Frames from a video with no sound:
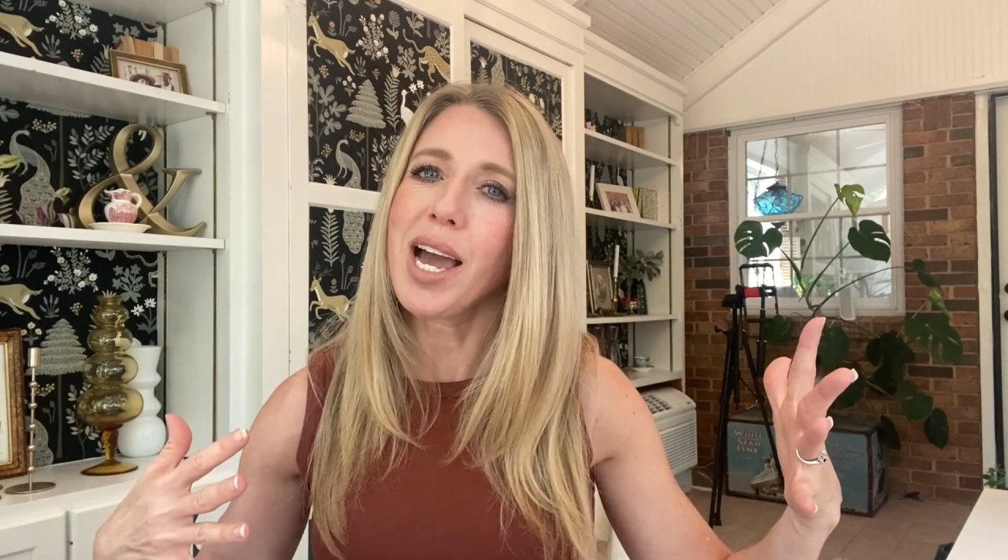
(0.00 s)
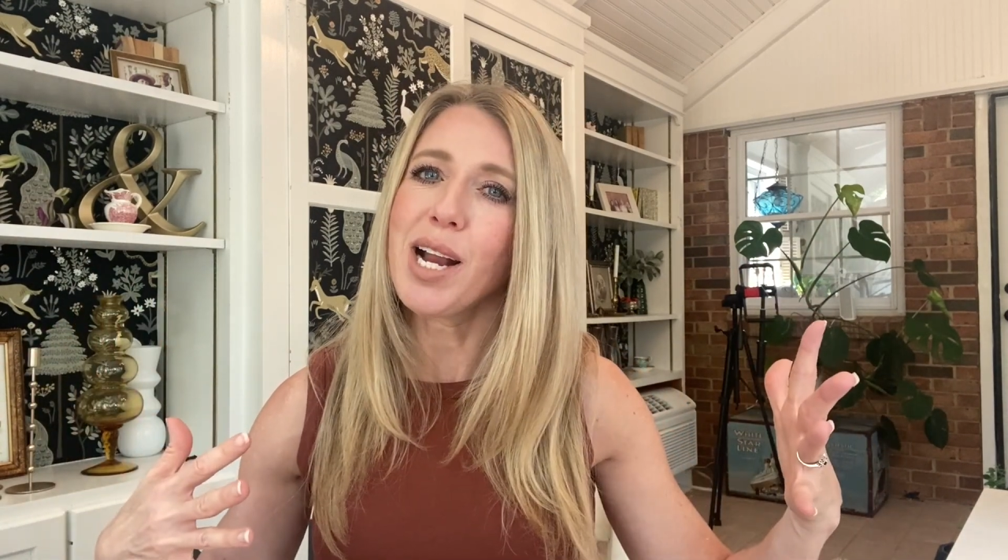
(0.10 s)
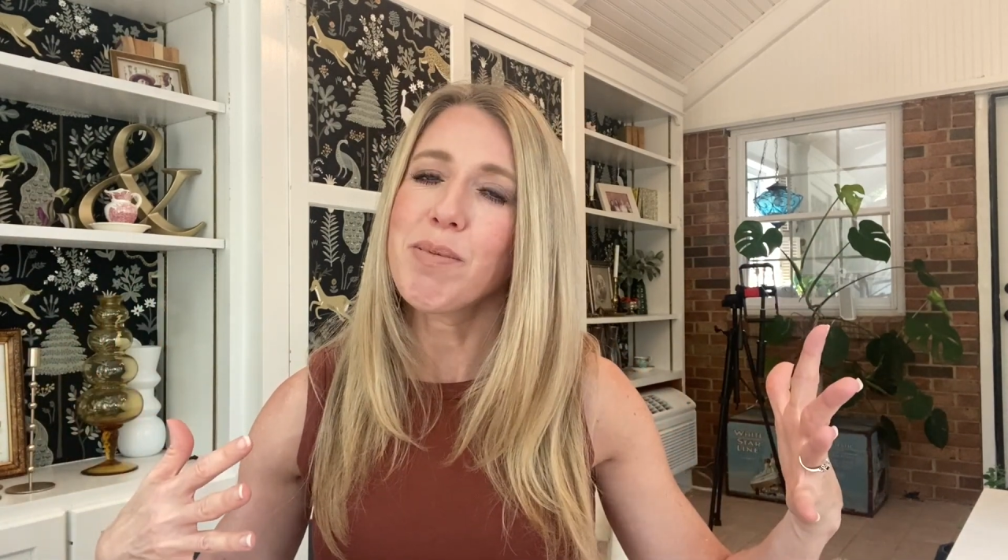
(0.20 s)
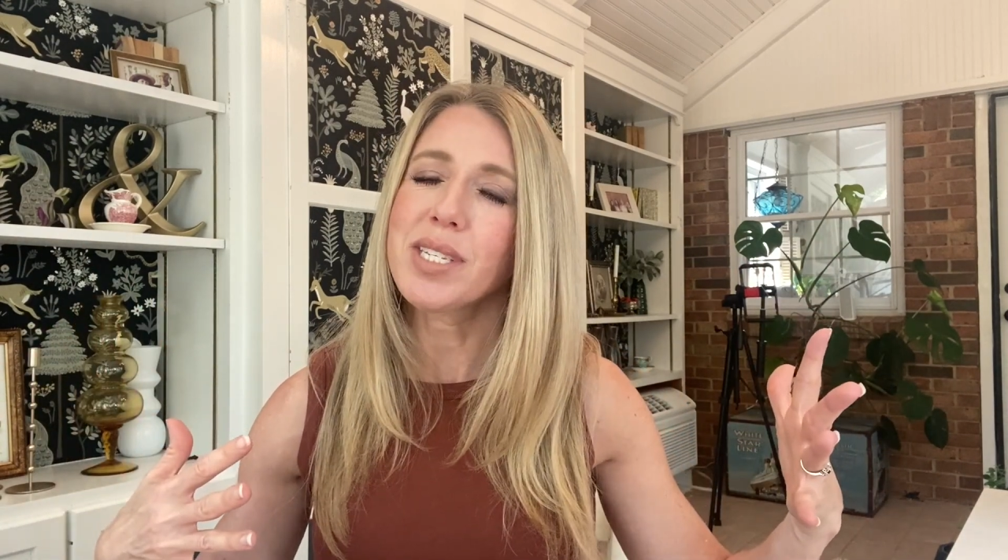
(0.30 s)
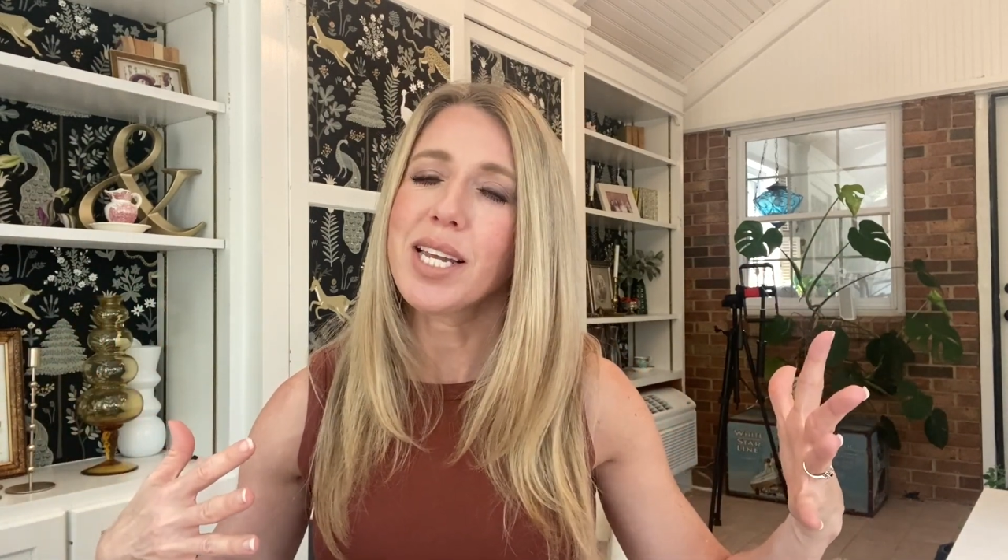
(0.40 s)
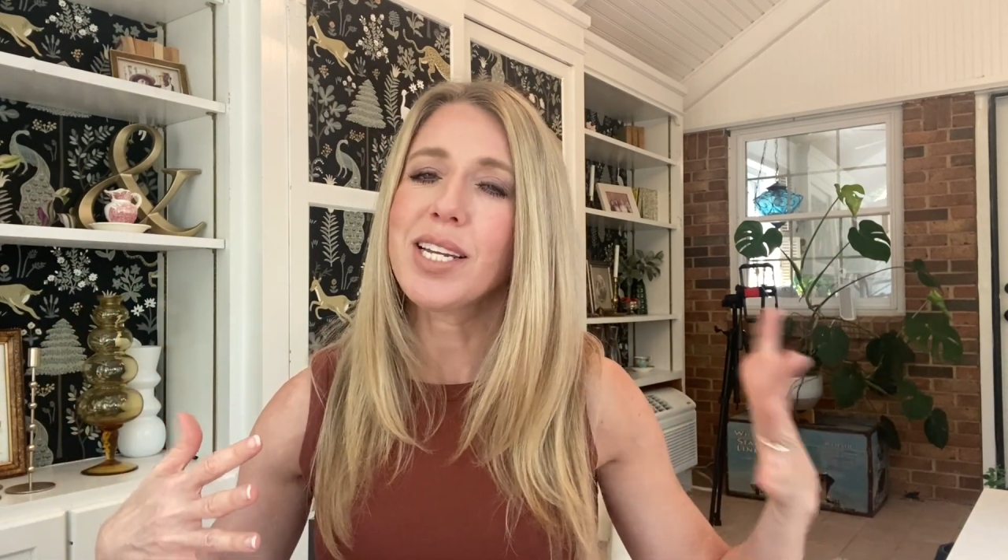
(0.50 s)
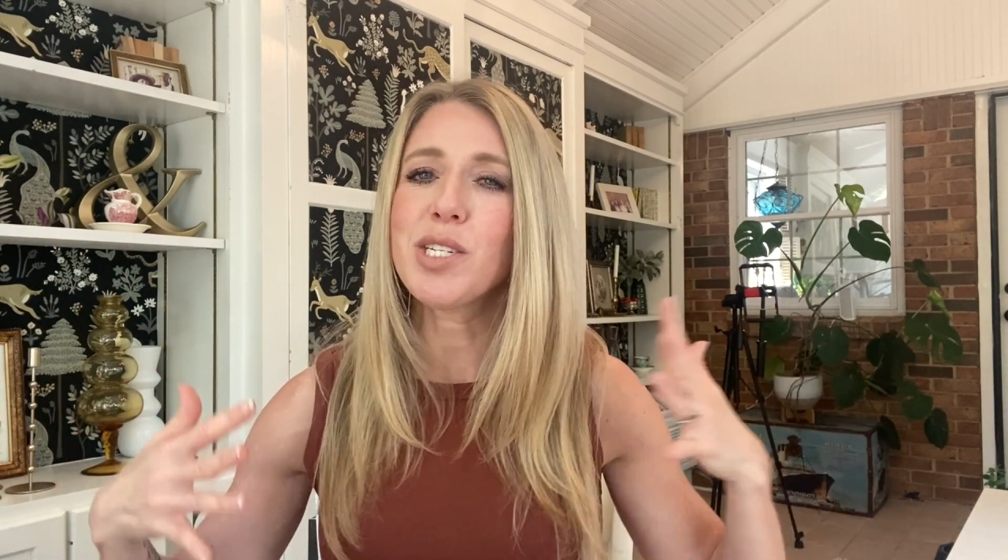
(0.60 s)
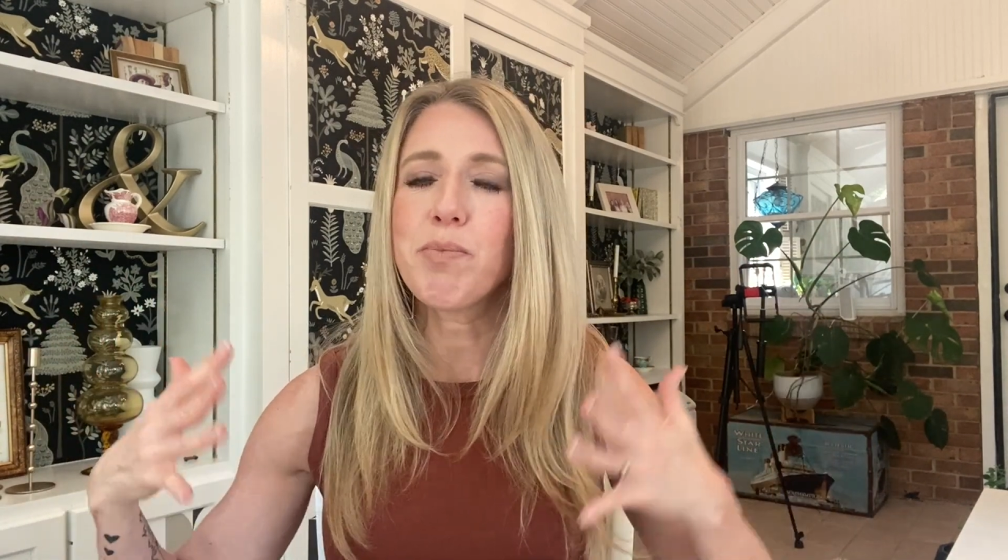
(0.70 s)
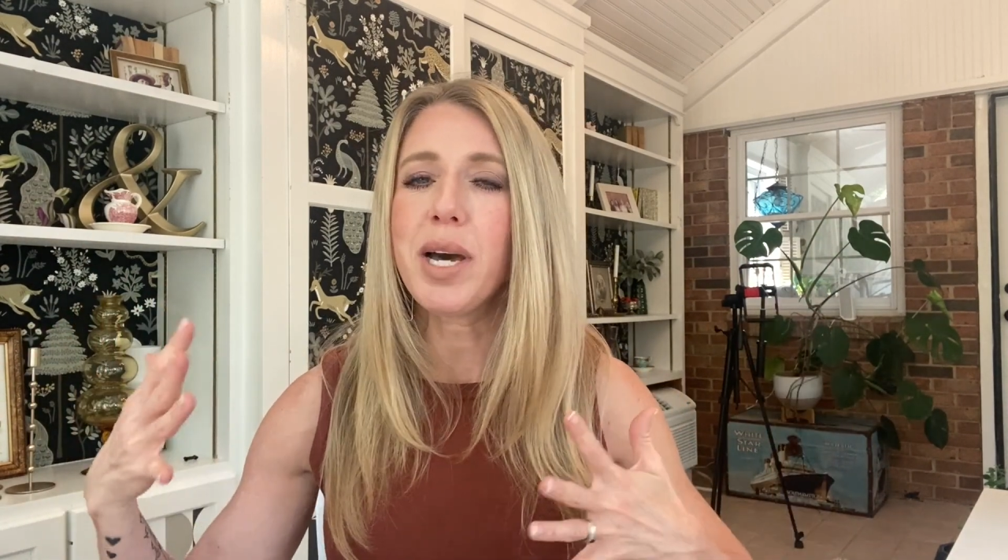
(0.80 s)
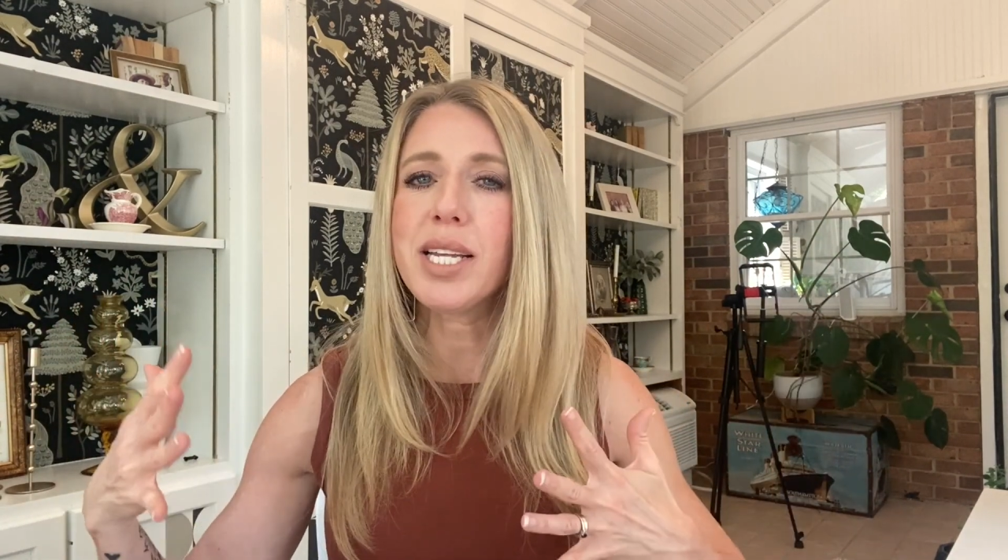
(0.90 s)
higher
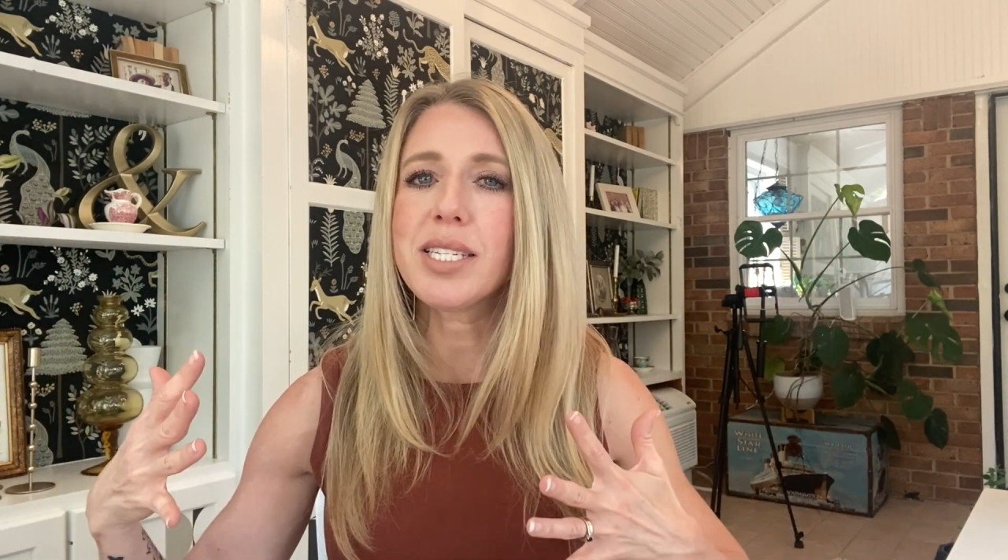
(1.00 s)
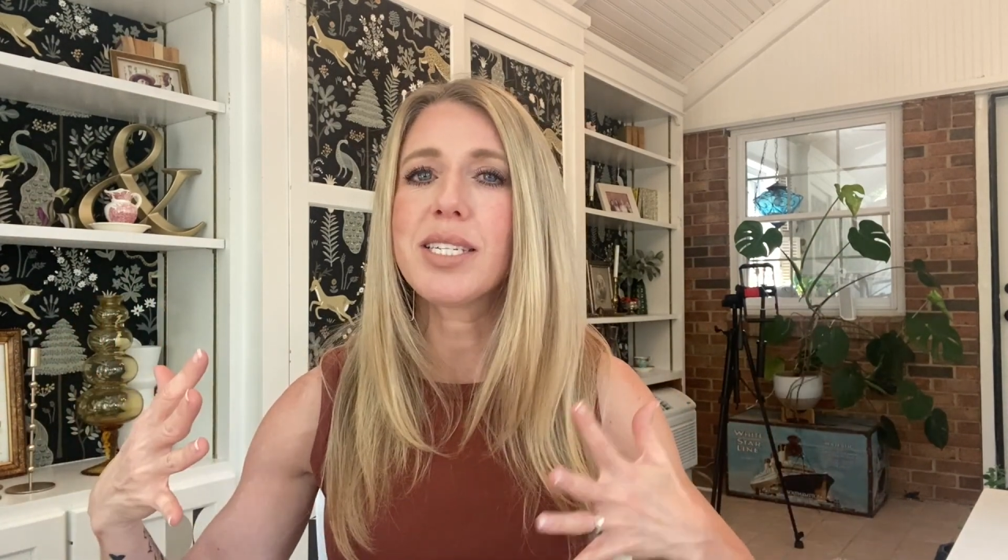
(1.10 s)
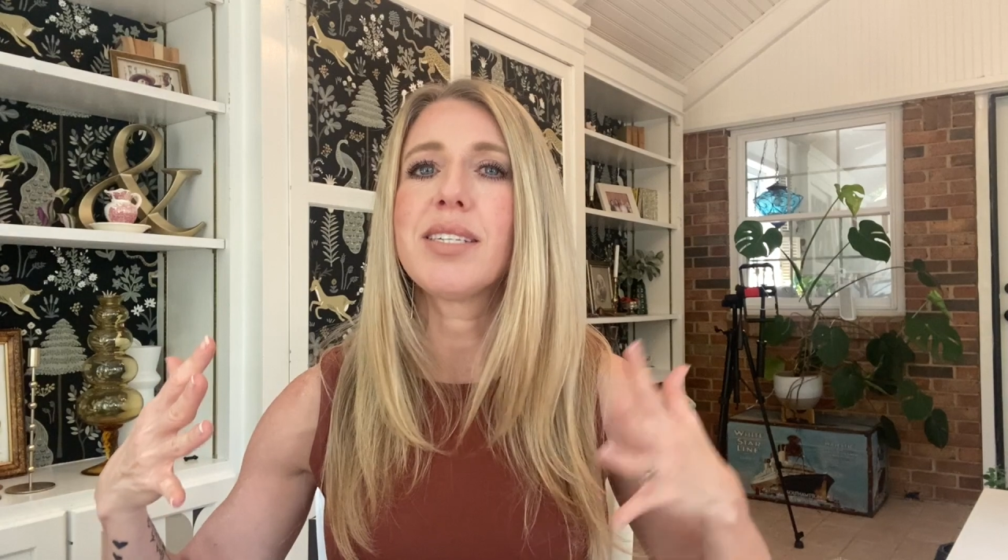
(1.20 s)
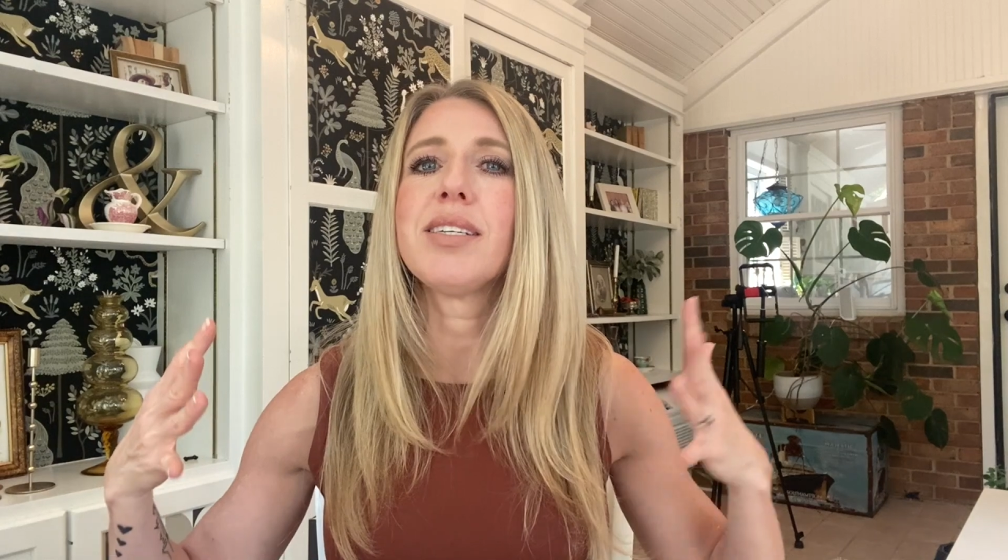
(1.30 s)
percentage, but